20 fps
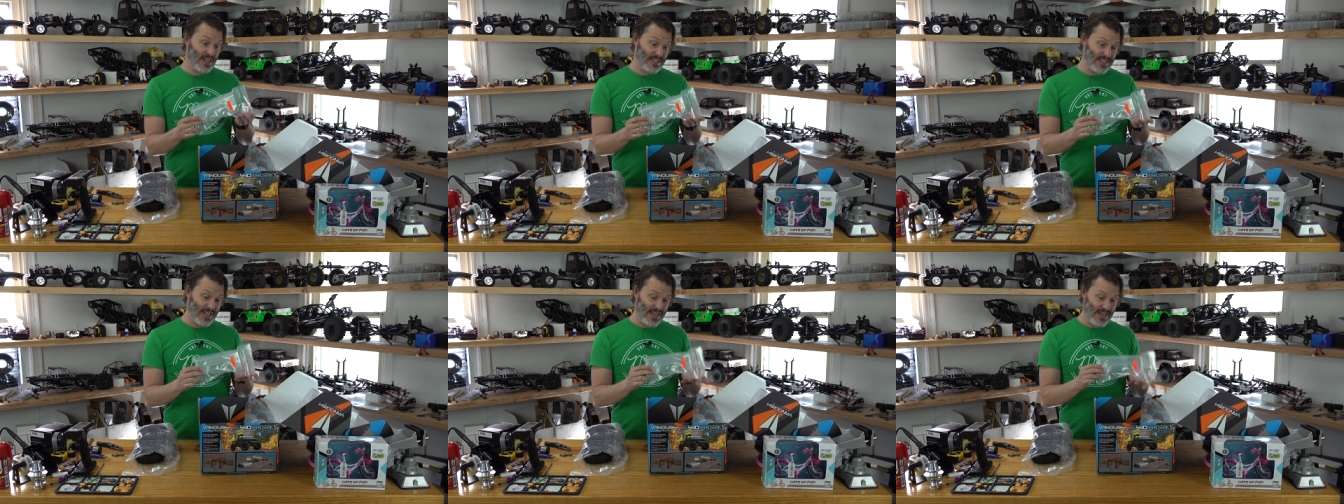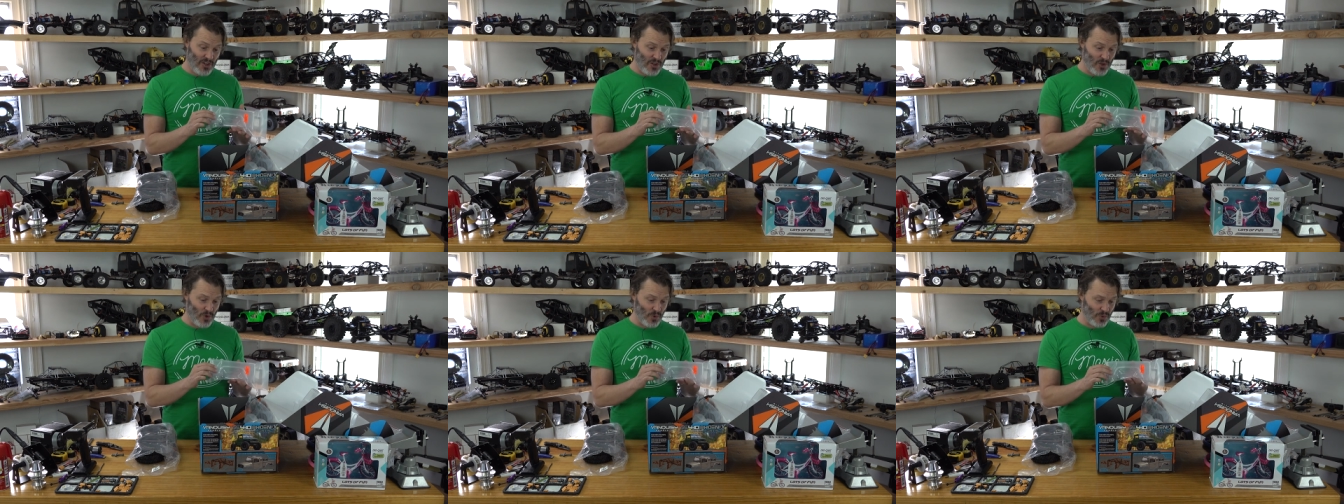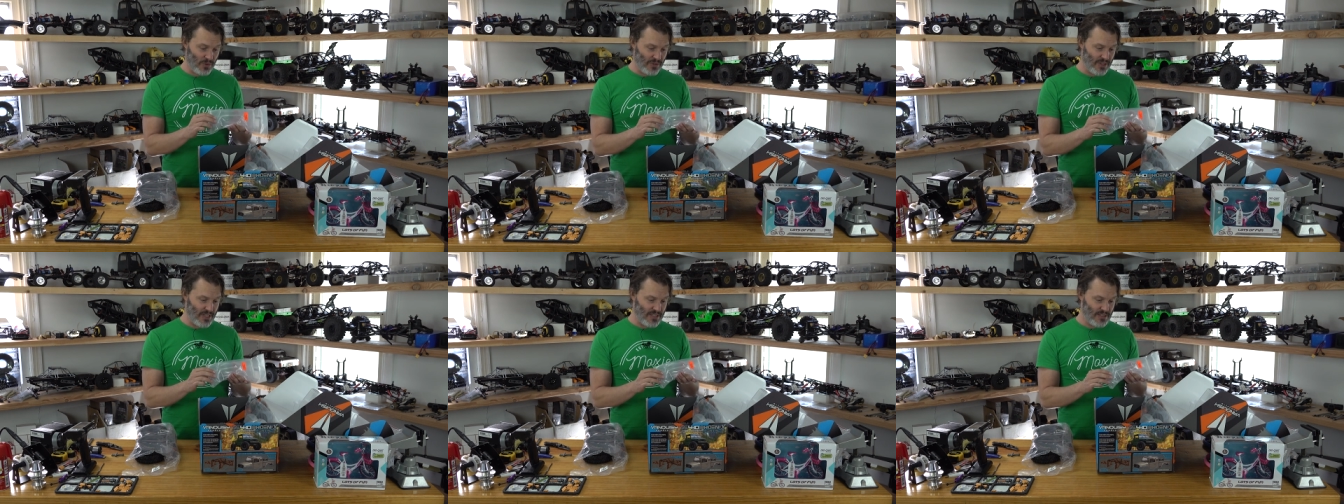Kind of
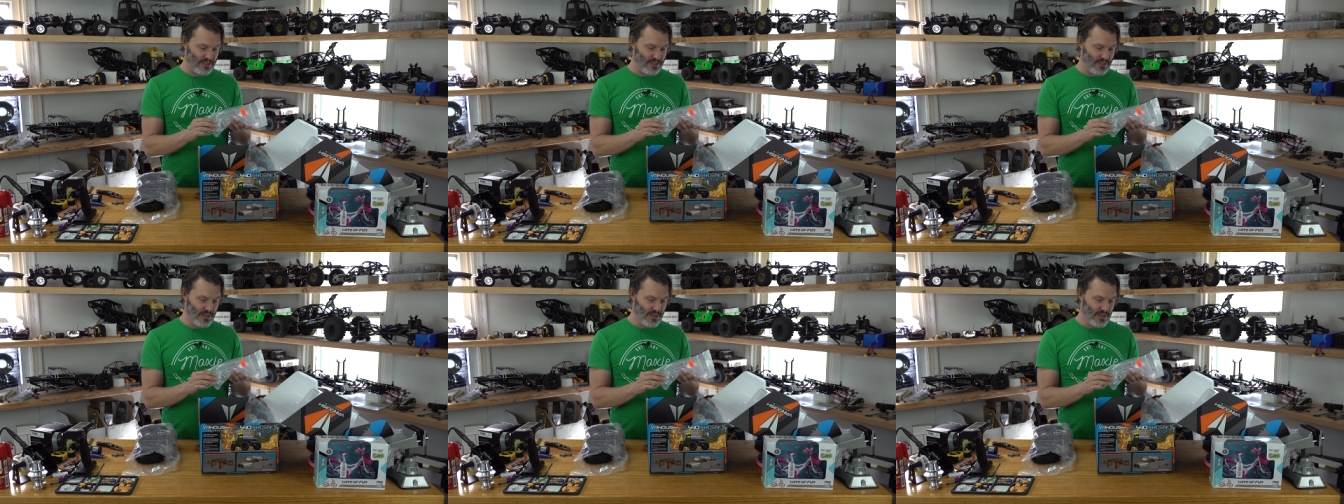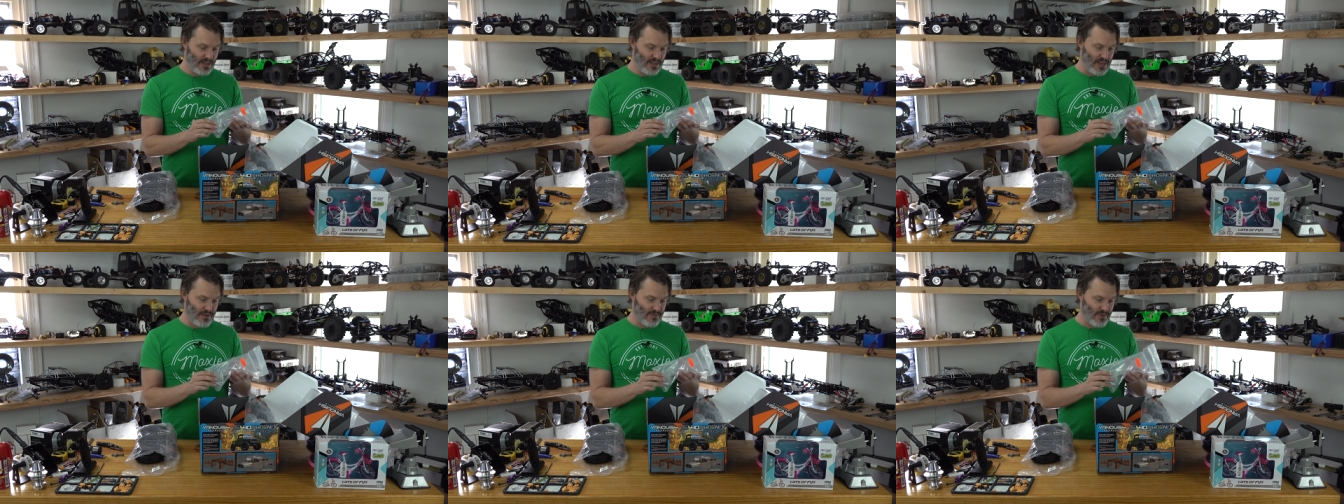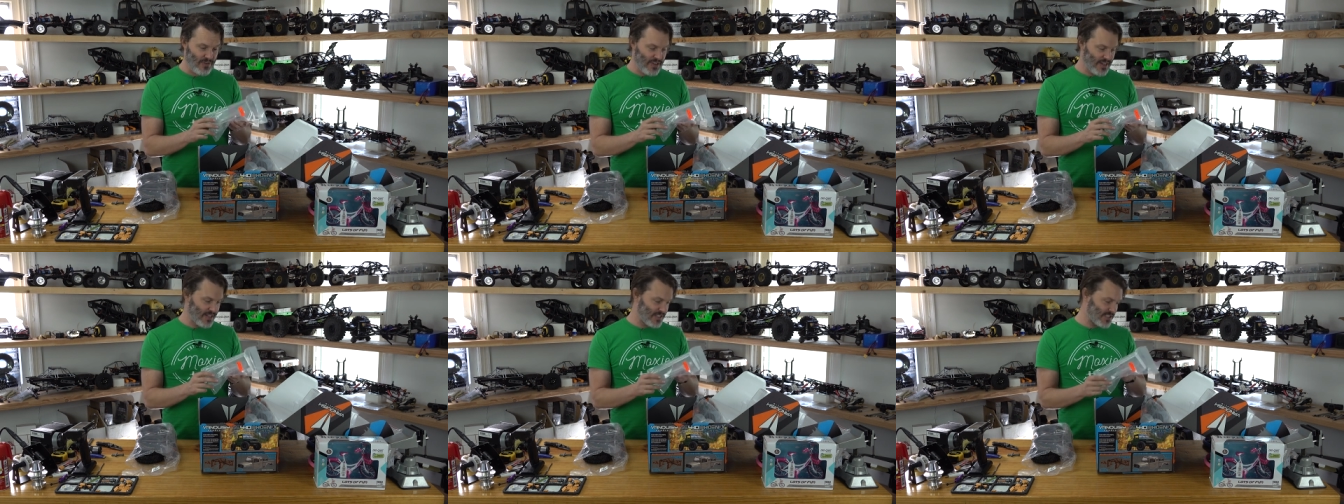cool that
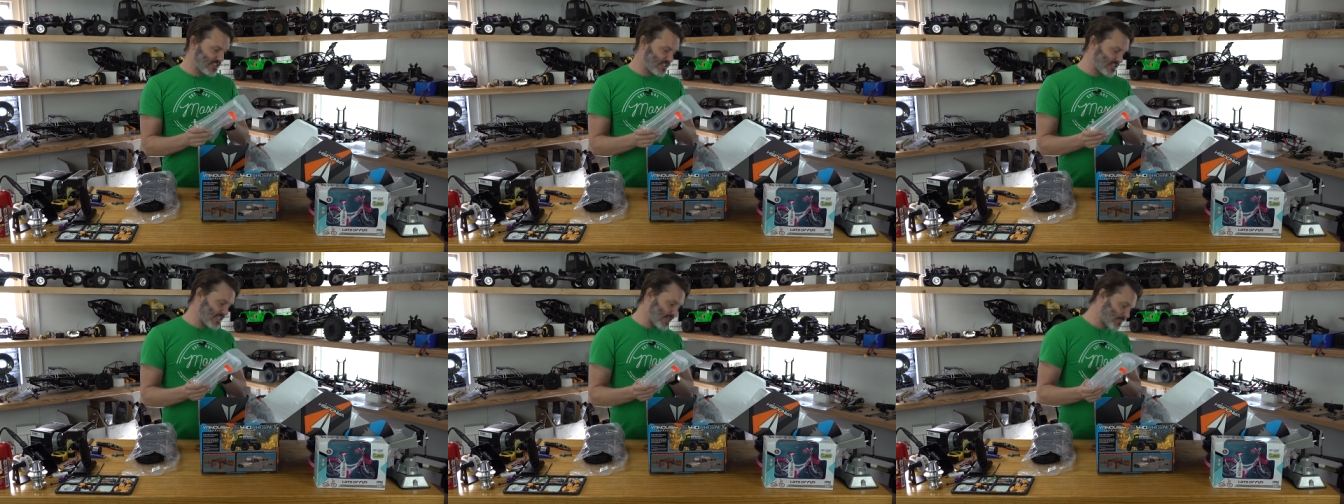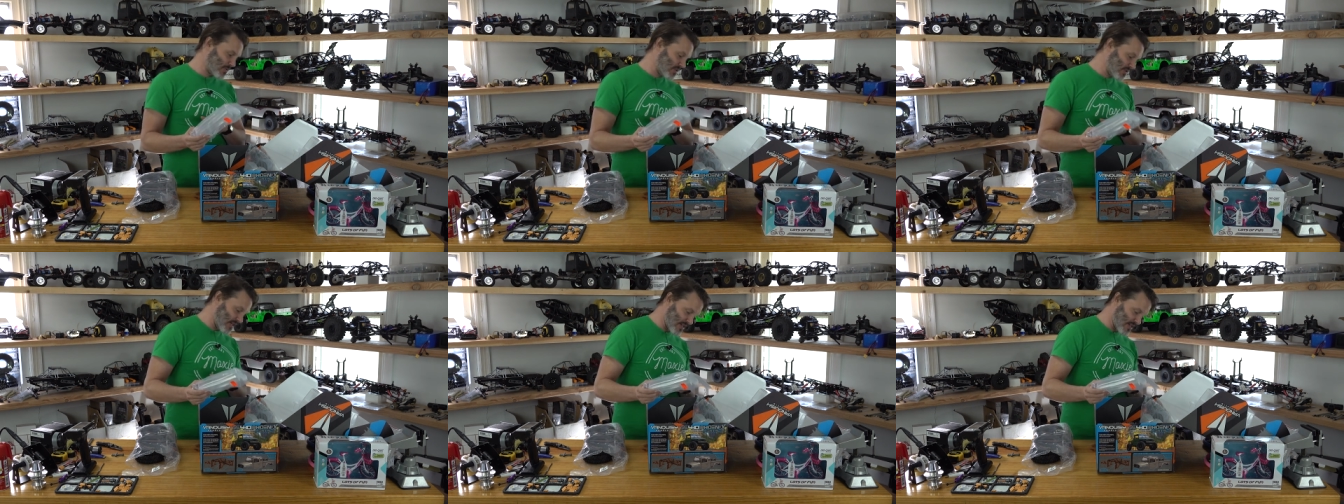everything is separate